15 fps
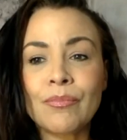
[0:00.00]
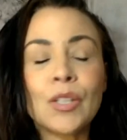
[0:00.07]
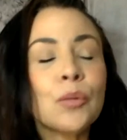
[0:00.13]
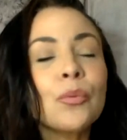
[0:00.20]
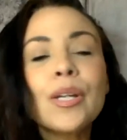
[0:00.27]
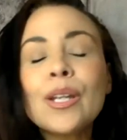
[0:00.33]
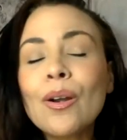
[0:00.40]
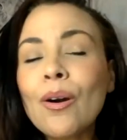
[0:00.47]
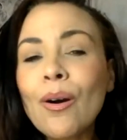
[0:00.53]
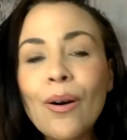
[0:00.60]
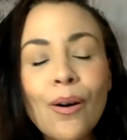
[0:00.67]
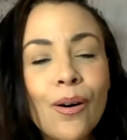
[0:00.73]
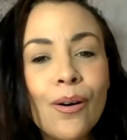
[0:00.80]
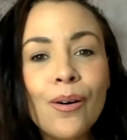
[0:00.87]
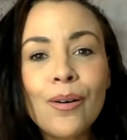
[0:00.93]
We
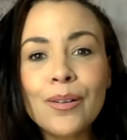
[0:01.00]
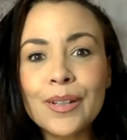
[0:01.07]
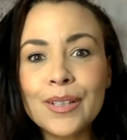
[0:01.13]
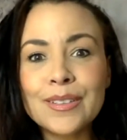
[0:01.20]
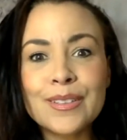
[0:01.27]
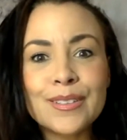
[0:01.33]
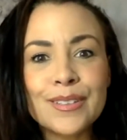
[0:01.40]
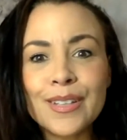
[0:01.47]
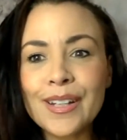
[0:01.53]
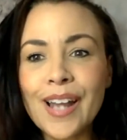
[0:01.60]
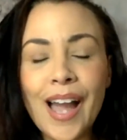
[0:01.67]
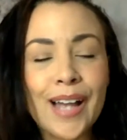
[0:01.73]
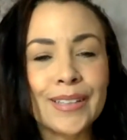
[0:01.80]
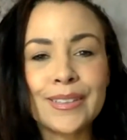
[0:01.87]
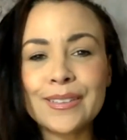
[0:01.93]
all can sit
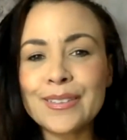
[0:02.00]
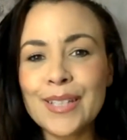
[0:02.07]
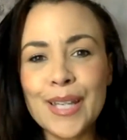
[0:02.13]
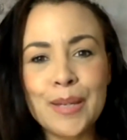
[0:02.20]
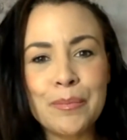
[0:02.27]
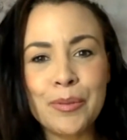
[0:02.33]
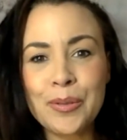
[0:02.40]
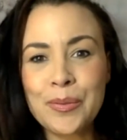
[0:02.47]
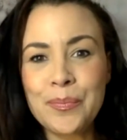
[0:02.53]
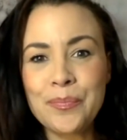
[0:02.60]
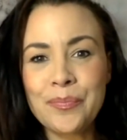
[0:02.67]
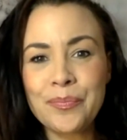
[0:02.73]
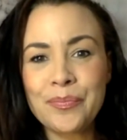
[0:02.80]
at the table.